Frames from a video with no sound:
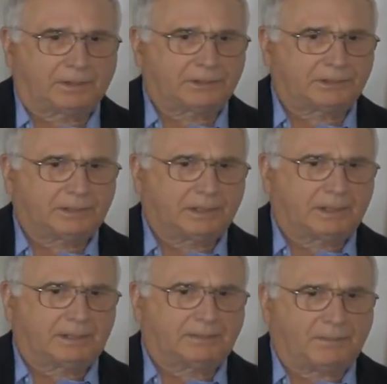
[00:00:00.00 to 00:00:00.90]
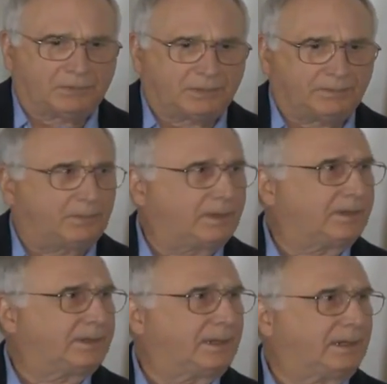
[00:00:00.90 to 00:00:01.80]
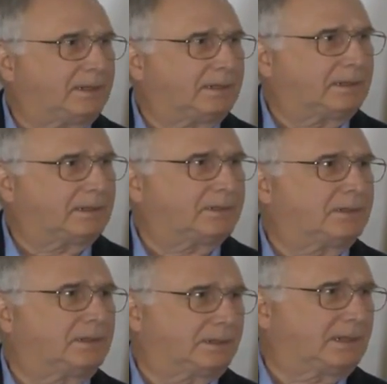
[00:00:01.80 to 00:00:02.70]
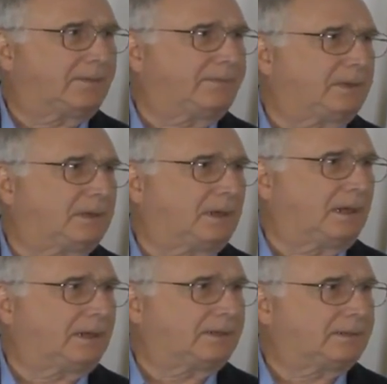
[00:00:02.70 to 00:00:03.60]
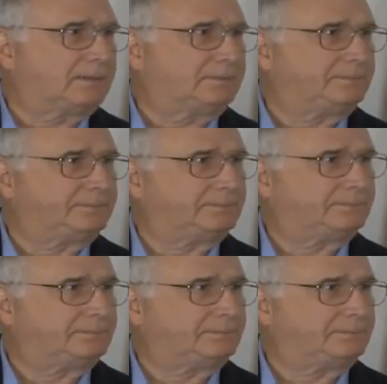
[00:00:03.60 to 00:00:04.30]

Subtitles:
Of course, the most important thing is to look out for your clients.